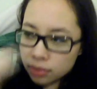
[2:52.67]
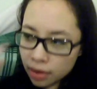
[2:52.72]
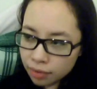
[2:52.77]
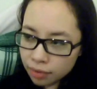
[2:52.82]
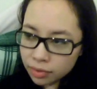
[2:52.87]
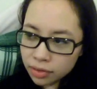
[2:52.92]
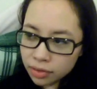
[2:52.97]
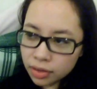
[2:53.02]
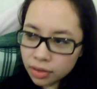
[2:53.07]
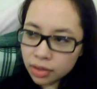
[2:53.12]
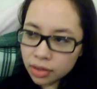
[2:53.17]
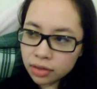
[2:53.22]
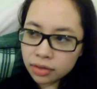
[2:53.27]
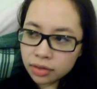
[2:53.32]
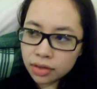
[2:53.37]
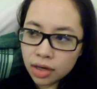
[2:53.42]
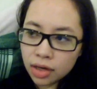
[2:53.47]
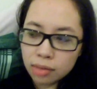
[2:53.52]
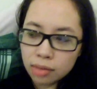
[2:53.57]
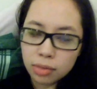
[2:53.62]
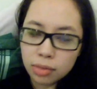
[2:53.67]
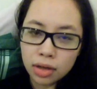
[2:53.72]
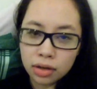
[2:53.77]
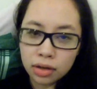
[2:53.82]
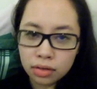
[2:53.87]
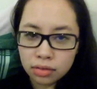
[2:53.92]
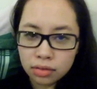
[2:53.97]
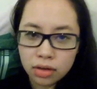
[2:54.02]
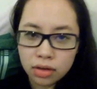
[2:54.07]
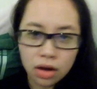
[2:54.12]
everything that I make
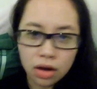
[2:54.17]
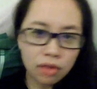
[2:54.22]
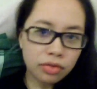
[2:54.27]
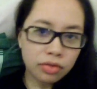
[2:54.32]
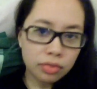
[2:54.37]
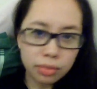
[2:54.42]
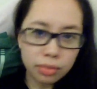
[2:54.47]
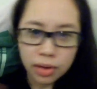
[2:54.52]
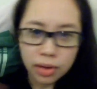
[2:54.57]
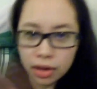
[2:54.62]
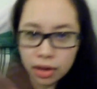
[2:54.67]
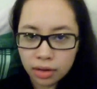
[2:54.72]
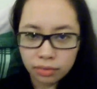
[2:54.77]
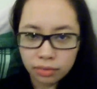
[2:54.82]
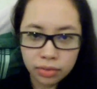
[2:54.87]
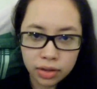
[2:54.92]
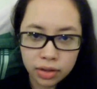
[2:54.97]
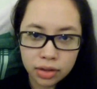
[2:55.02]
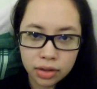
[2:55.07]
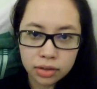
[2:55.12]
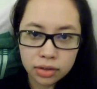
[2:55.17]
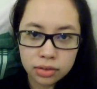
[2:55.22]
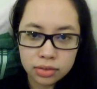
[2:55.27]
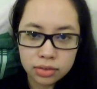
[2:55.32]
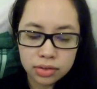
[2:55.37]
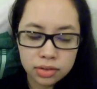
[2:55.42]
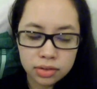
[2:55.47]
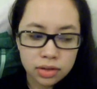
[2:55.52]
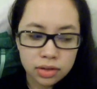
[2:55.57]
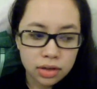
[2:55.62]
off of my
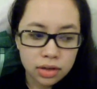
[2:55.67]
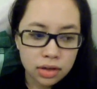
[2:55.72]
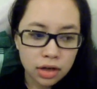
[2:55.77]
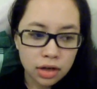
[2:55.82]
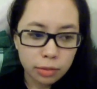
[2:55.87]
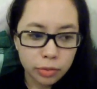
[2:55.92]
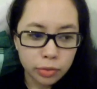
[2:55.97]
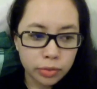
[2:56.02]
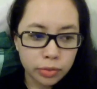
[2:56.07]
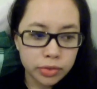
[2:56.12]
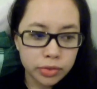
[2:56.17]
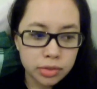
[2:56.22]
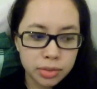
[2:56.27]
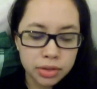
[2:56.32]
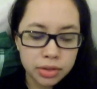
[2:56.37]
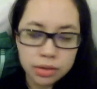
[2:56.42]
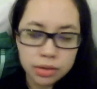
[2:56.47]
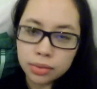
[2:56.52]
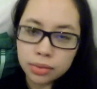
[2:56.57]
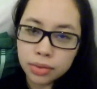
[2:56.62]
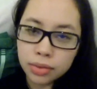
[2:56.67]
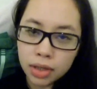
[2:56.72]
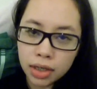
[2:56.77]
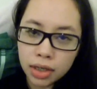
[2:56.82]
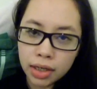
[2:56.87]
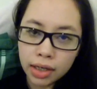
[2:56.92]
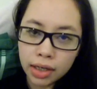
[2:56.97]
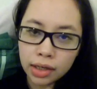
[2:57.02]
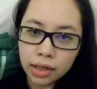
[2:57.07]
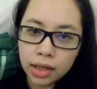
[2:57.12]
videos, I'm going to be
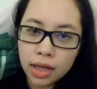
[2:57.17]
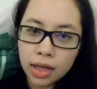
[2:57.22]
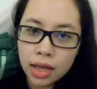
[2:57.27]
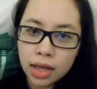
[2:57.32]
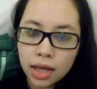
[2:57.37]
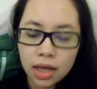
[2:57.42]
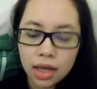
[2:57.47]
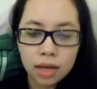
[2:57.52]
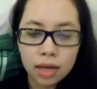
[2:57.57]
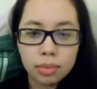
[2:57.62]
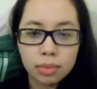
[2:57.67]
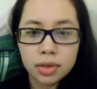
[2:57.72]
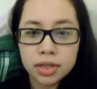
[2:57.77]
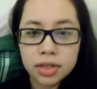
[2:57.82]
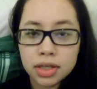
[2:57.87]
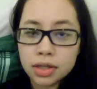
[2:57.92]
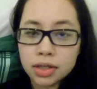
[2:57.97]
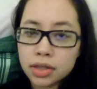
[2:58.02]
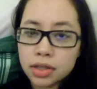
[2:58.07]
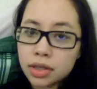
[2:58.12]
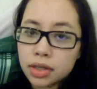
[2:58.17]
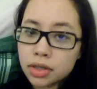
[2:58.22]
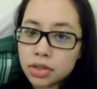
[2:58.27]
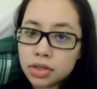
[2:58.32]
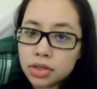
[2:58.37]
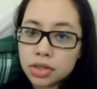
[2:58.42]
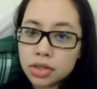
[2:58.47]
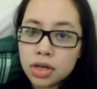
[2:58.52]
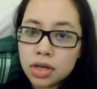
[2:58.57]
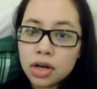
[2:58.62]
donating a
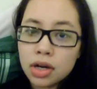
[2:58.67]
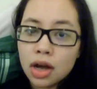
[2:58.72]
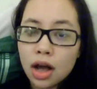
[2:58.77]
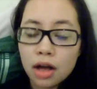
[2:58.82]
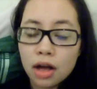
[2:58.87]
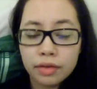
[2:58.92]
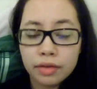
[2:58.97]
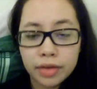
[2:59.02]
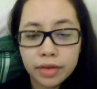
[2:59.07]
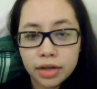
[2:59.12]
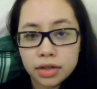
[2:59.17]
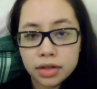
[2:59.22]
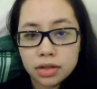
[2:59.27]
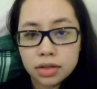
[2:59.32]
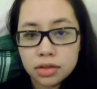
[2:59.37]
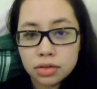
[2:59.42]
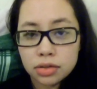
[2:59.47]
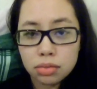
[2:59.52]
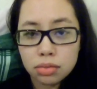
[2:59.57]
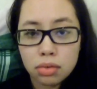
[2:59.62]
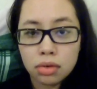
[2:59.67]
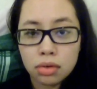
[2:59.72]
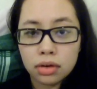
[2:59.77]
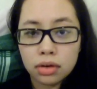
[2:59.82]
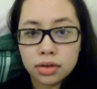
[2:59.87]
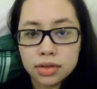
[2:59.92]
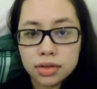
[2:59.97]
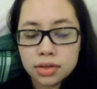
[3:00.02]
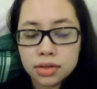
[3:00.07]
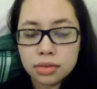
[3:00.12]
percentage of it
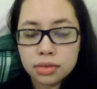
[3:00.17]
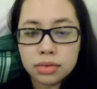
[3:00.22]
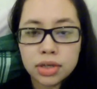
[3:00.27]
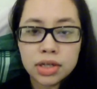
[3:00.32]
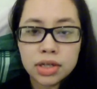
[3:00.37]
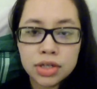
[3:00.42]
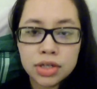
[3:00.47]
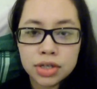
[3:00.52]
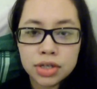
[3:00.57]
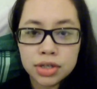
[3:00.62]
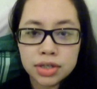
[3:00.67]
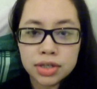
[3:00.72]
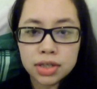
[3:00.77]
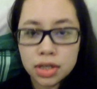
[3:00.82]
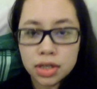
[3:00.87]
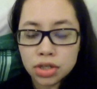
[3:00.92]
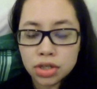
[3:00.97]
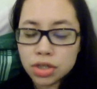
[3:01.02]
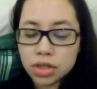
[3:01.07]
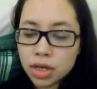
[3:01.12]
towards donations and